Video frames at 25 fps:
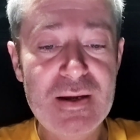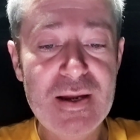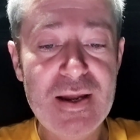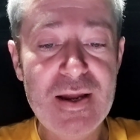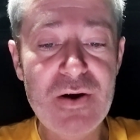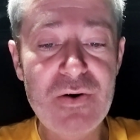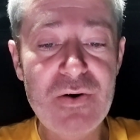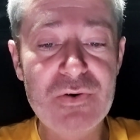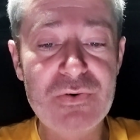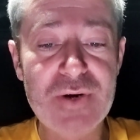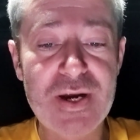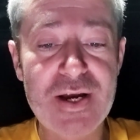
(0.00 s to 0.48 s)

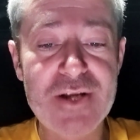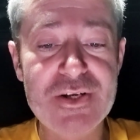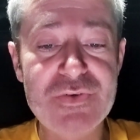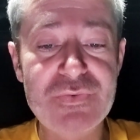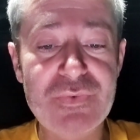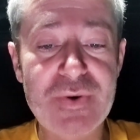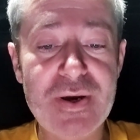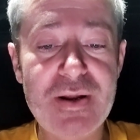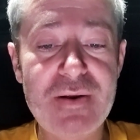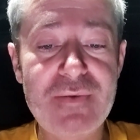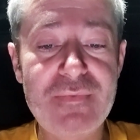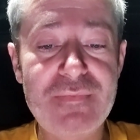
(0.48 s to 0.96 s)
Hale
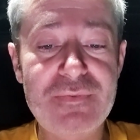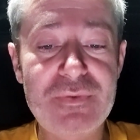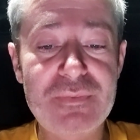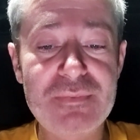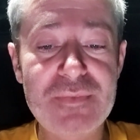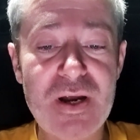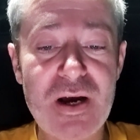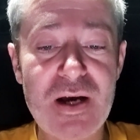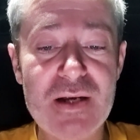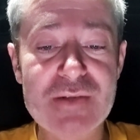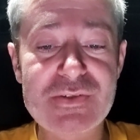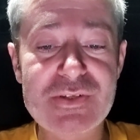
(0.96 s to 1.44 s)
graduated from
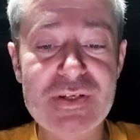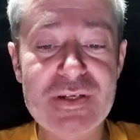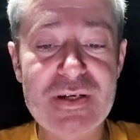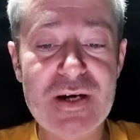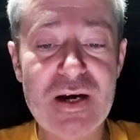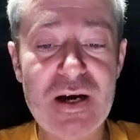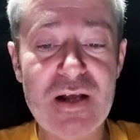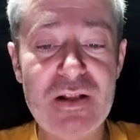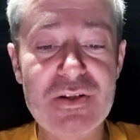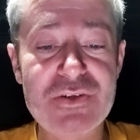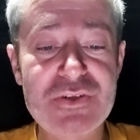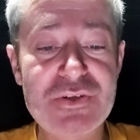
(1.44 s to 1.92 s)
Nossi
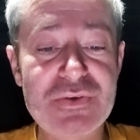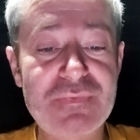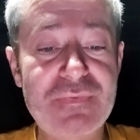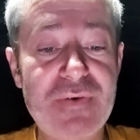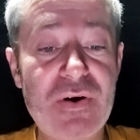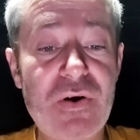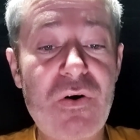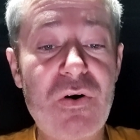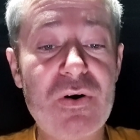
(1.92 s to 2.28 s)
College of